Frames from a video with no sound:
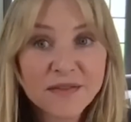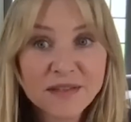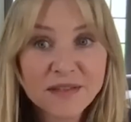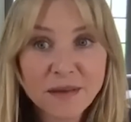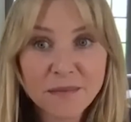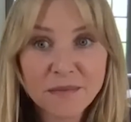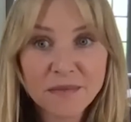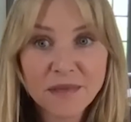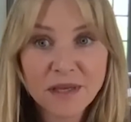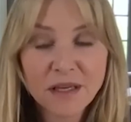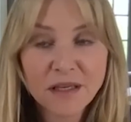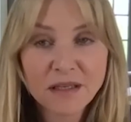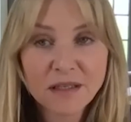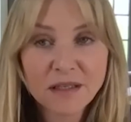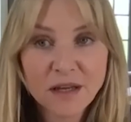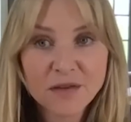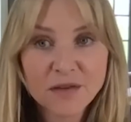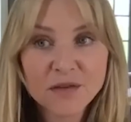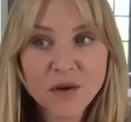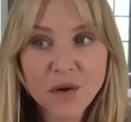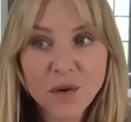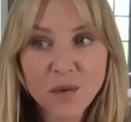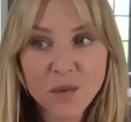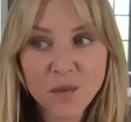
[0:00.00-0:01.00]
something
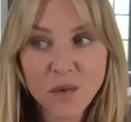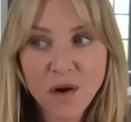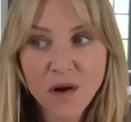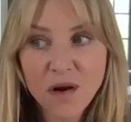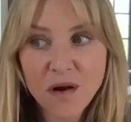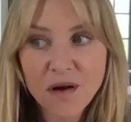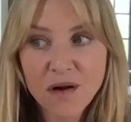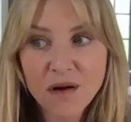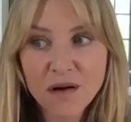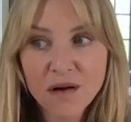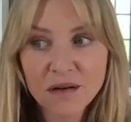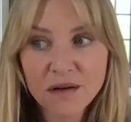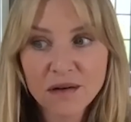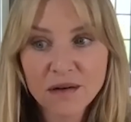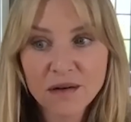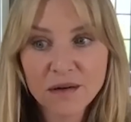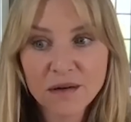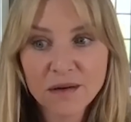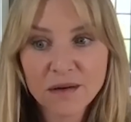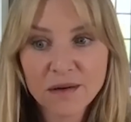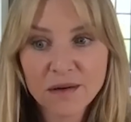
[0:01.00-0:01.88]
does go wrong,